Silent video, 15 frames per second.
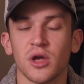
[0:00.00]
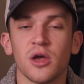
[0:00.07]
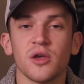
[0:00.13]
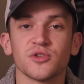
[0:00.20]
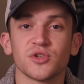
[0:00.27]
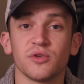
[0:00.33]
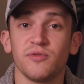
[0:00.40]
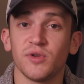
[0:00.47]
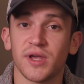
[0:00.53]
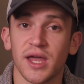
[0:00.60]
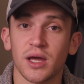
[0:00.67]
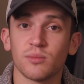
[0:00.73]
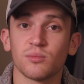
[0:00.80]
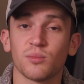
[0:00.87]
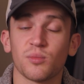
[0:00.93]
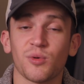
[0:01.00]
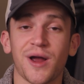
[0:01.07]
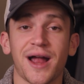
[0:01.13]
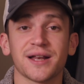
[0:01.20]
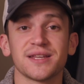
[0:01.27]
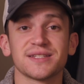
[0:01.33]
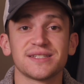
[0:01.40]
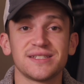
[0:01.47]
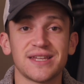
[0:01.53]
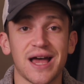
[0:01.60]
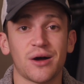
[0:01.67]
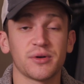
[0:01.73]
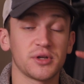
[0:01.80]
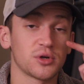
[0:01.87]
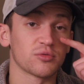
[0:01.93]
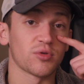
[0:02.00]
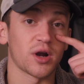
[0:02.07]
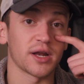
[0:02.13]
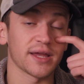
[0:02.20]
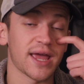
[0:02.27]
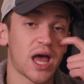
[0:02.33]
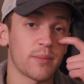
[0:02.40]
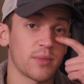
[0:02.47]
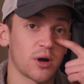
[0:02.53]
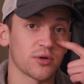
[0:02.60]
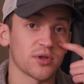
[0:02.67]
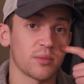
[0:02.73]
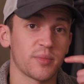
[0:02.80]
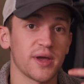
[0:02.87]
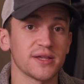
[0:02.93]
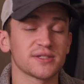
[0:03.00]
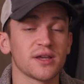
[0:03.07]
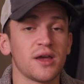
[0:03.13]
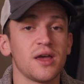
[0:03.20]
So if you can, practice downhill running at marathon pace.